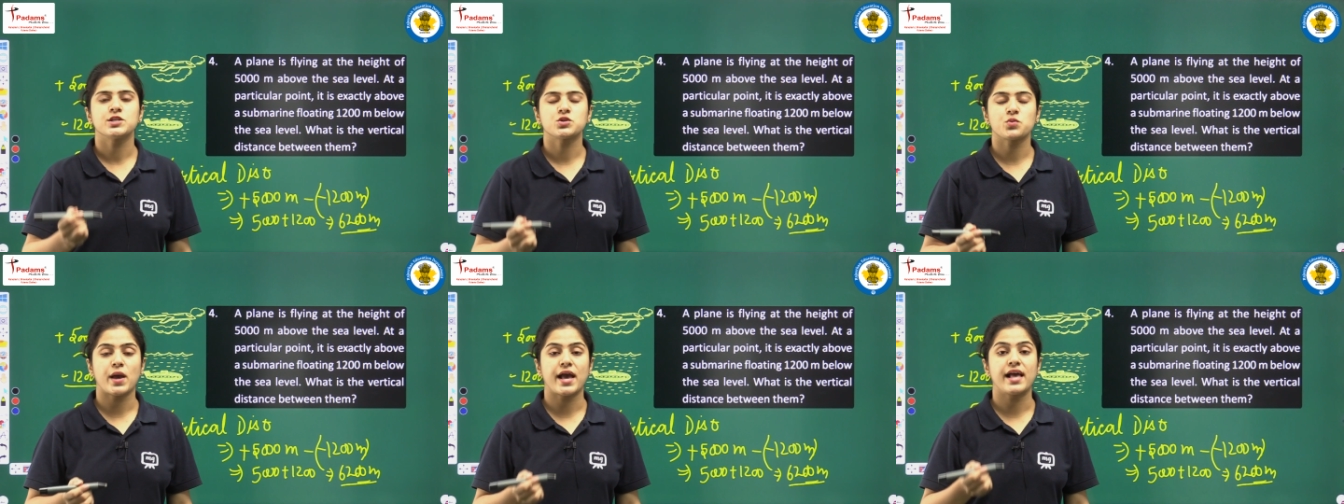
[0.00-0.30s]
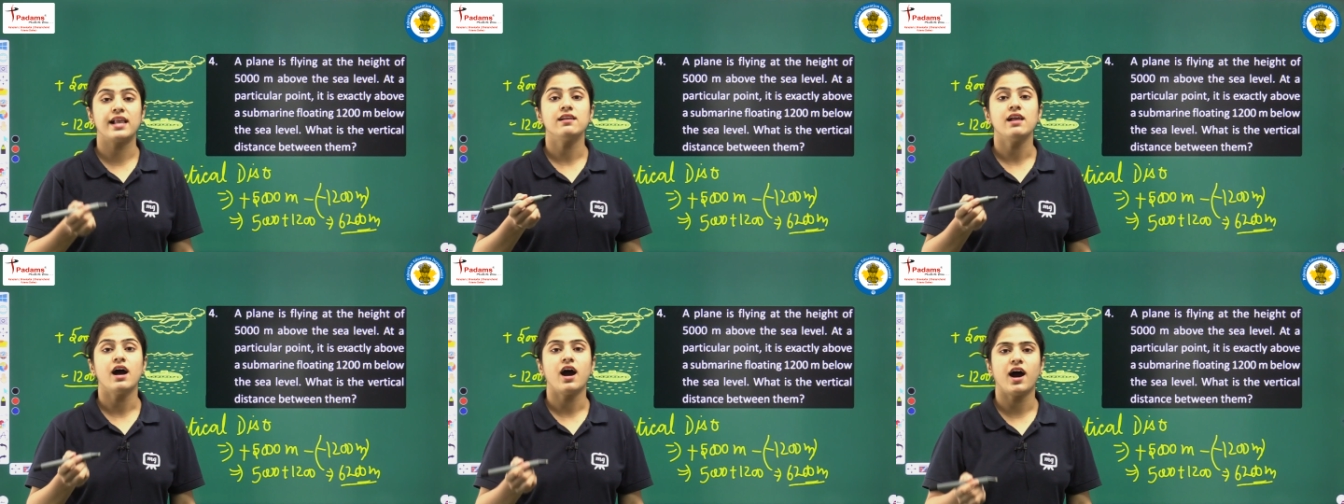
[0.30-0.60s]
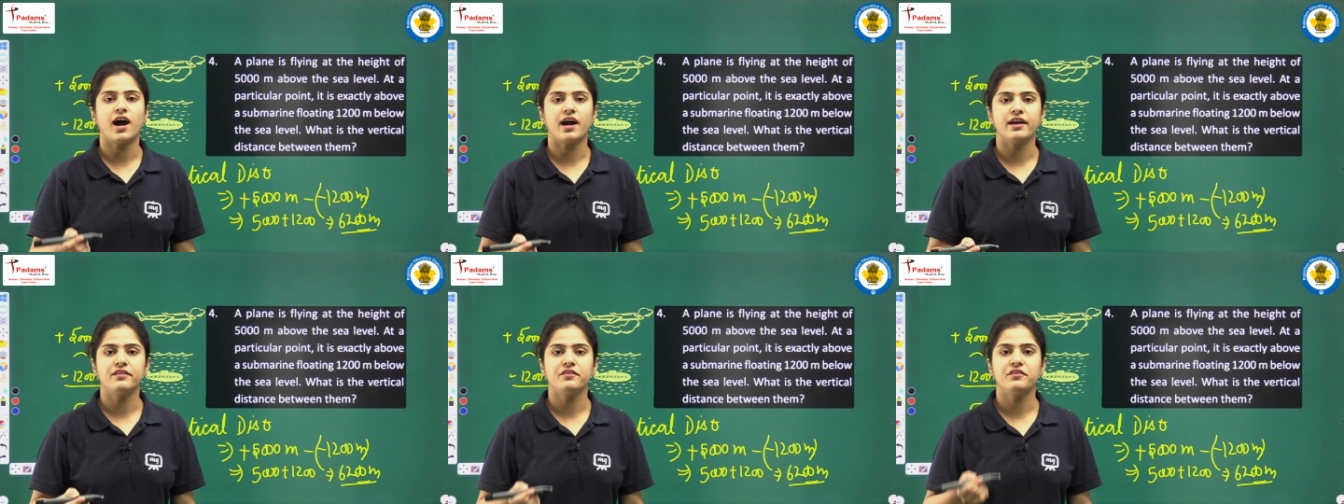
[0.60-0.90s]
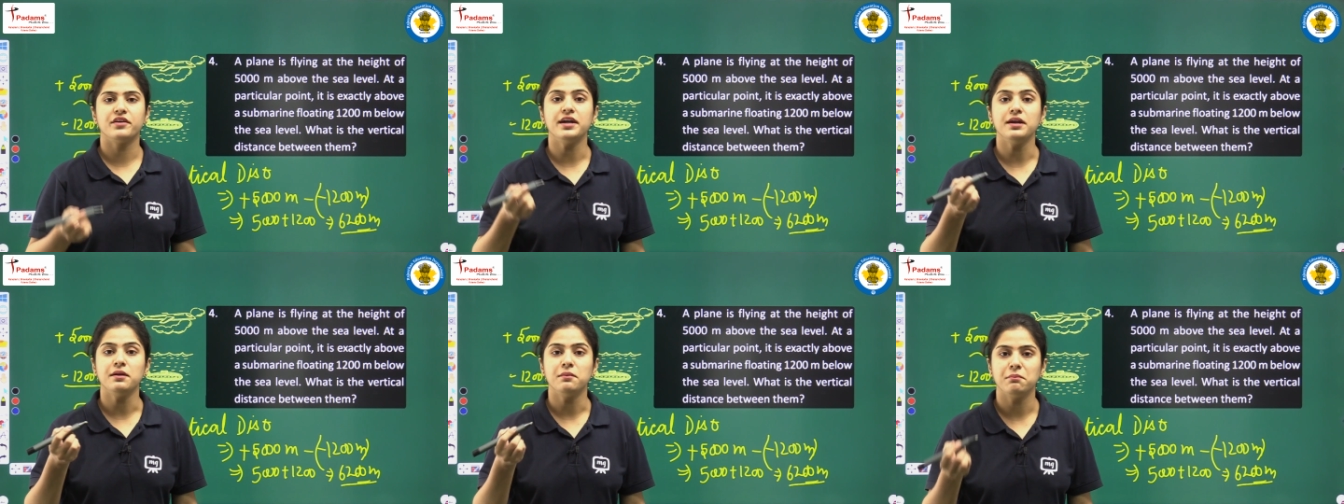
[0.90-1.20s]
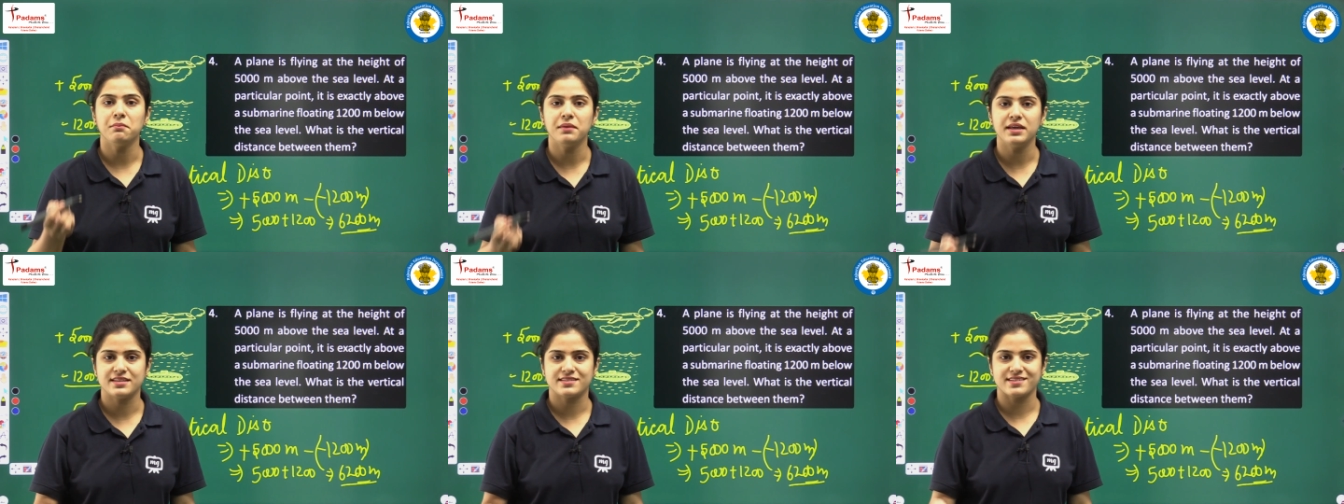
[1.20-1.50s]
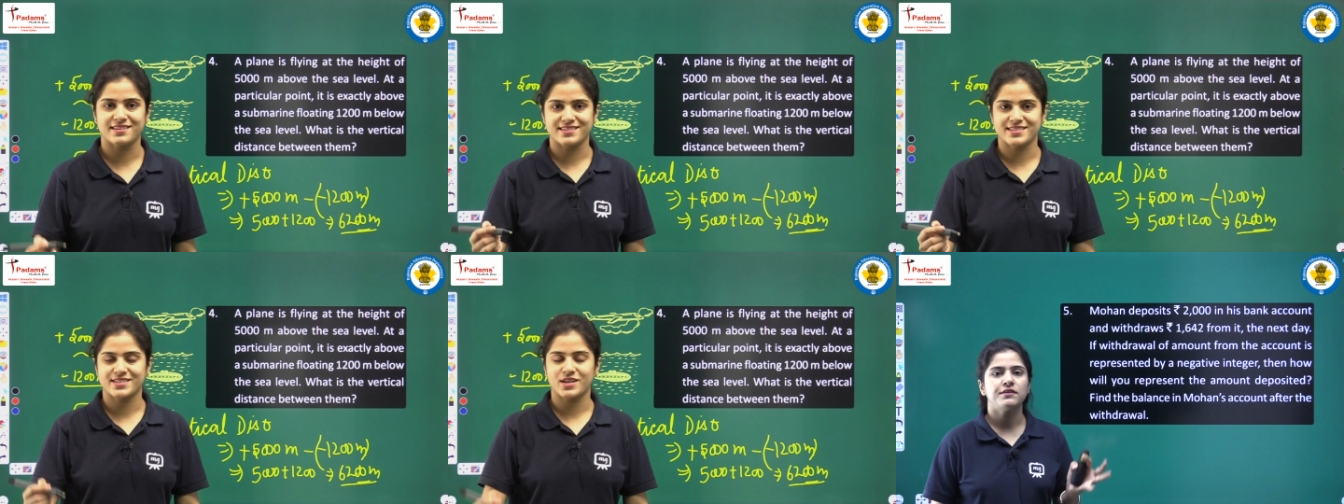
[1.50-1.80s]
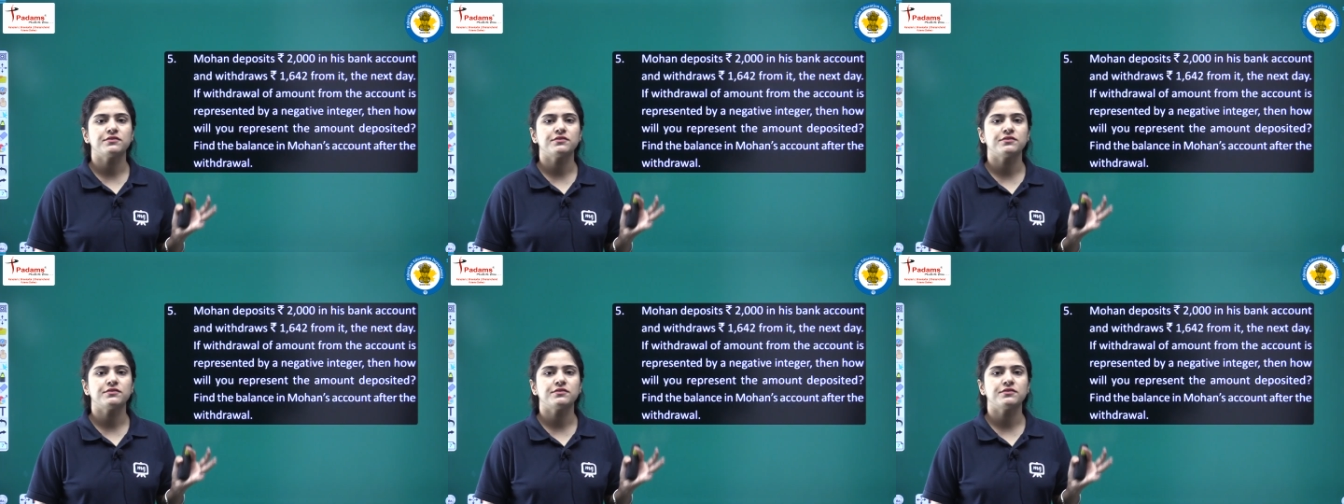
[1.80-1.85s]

1200 meters.